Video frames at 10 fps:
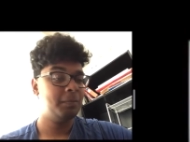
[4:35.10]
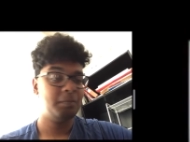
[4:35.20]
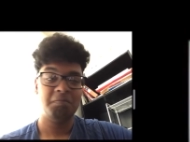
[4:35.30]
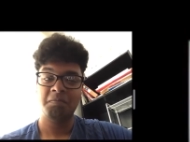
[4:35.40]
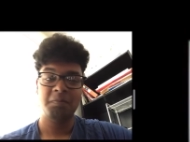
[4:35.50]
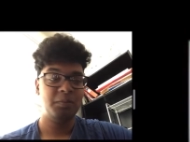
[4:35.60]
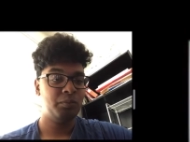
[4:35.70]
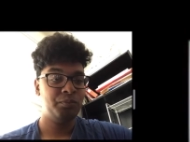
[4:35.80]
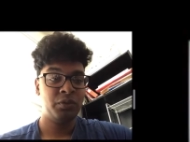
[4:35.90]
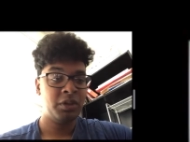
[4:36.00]

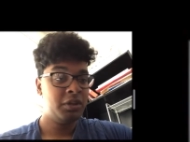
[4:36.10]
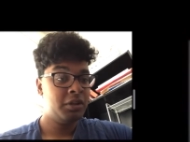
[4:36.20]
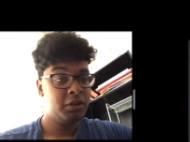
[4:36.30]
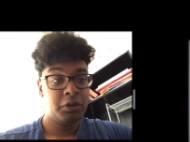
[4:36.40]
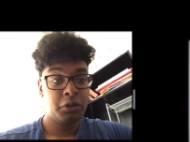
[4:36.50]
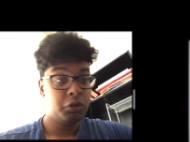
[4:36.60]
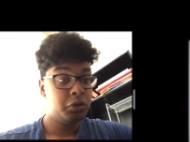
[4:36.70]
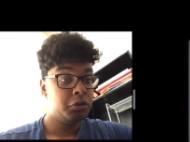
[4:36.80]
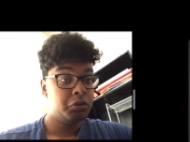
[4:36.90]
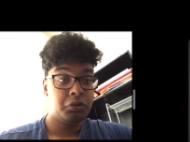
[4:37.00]

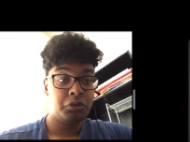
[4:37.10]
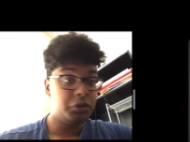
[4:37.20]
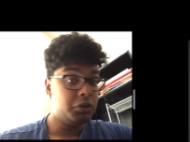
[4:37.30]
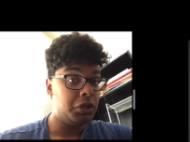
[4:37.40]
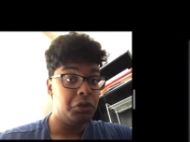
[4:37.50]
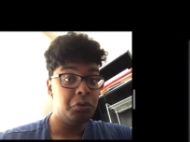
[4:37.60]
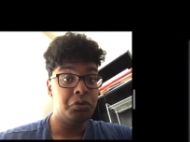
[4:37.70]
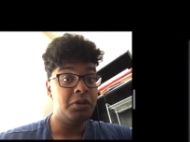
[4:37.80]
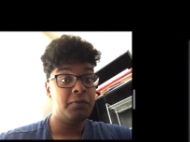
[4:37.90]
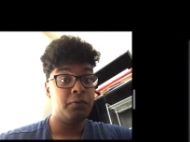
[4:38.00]
Hello? Such a
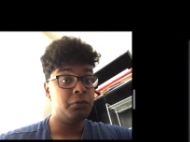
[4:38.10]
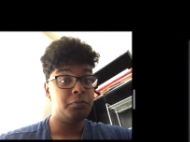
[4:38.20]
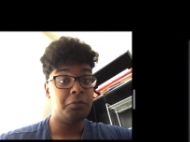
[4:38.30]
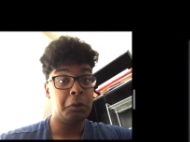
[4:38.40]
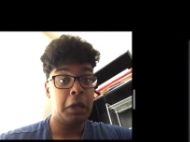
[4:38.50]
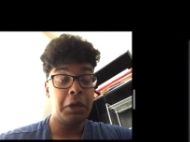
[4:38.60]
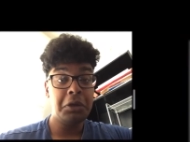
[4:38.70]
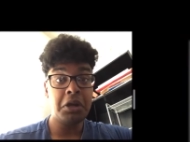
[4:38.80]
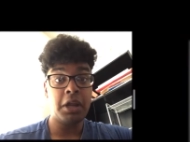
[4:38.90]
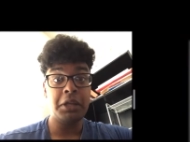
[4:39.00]
huge difference, bro. How
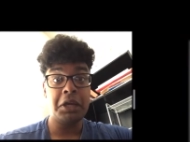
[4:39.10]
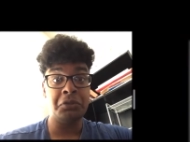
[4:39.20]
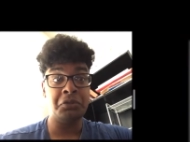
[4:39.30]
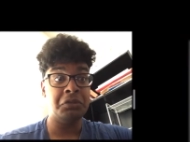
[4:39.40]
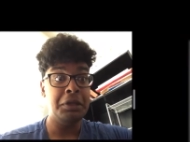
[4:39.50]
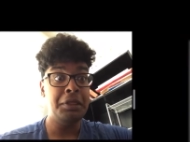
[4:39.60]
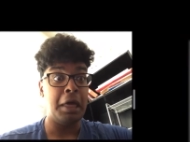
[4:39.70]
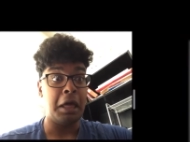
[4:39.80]
did I not see that?